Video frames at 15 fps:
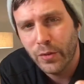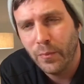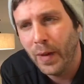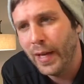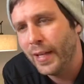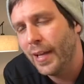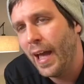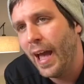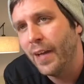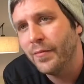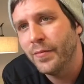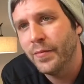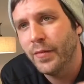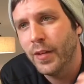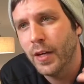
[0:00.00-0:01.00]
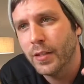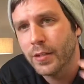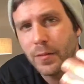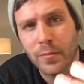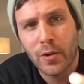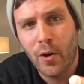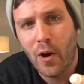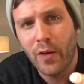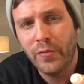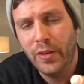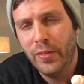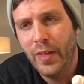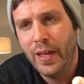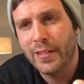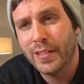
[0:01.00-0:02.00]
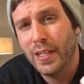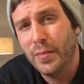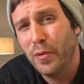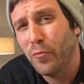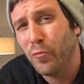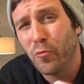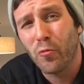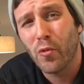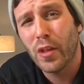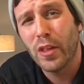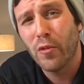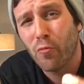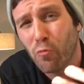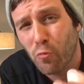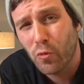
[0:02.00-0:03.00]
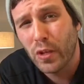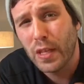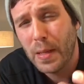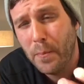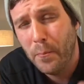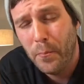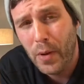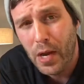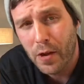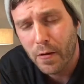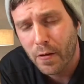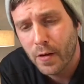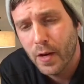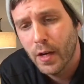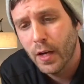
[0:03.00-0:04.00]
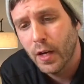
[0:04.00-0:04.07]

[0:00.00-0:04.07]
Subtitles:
You might have some coffee that's going to be really, really bitter.